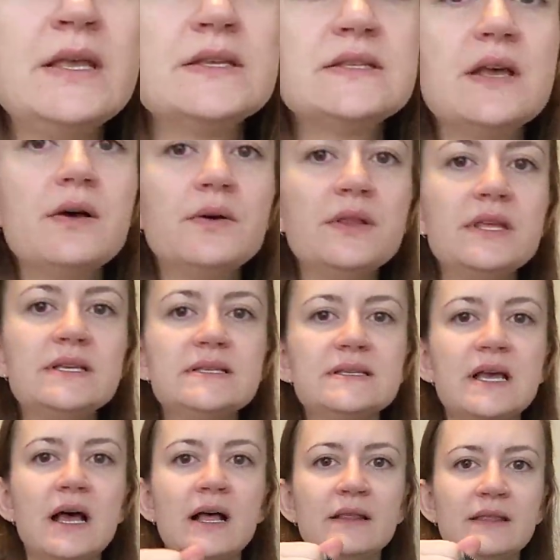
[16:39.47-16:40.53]
So this
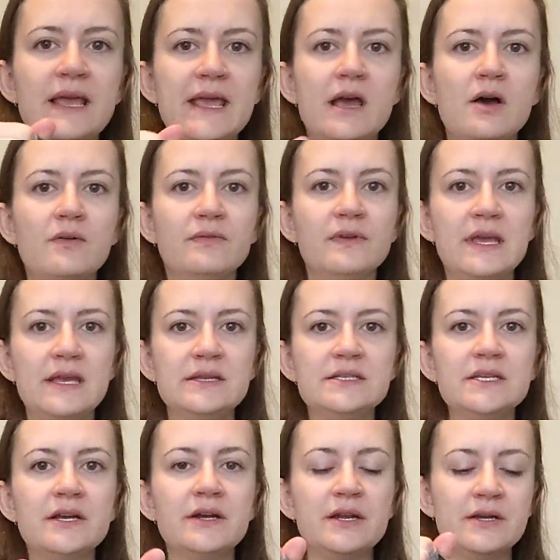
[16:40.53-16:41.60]
layout for the
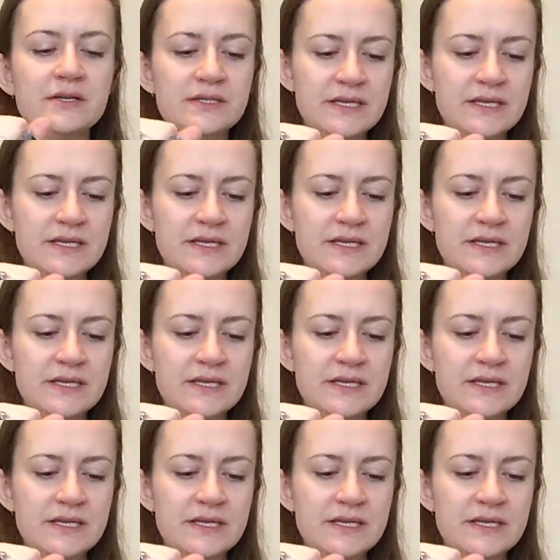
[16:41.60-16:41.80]
interior